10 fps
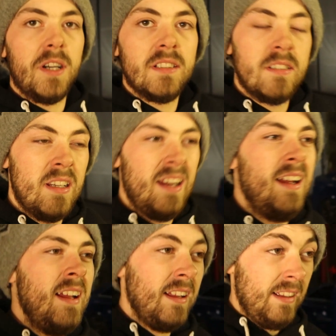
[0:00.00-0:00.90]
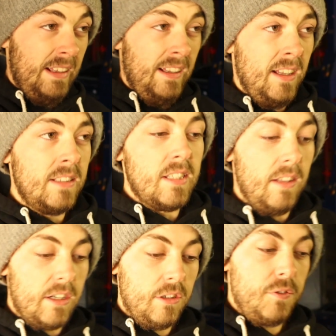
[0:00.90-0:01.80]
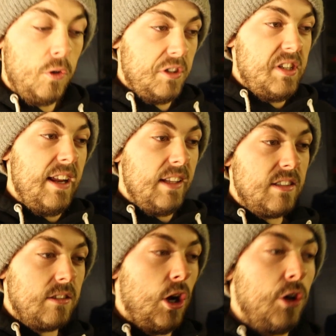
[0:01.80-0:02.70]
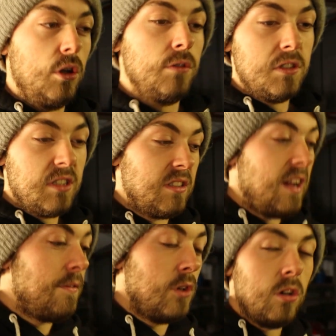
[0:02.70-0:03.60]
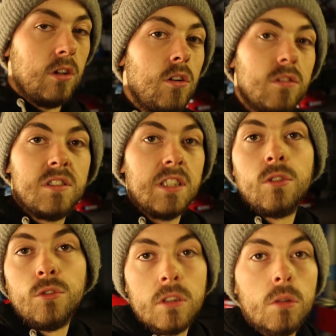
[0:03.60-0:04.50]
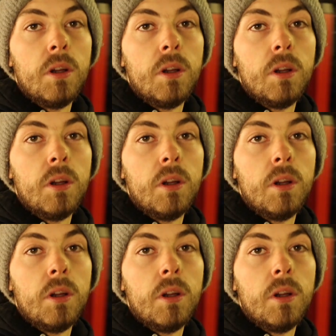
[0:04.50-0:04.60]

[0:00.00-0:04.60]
springs until I can afford a set of decent coilovers, because I have not got 600